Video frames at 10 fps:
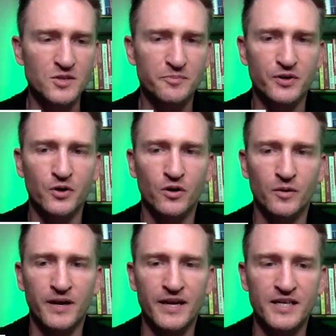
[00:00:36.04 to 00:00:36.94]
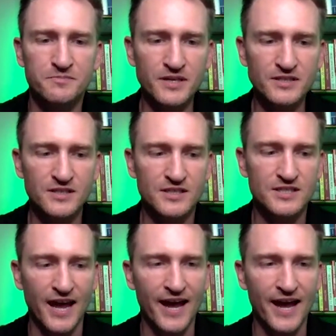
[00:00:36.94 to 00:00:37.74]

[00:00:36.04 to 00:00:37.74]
entrepreneur, but his business is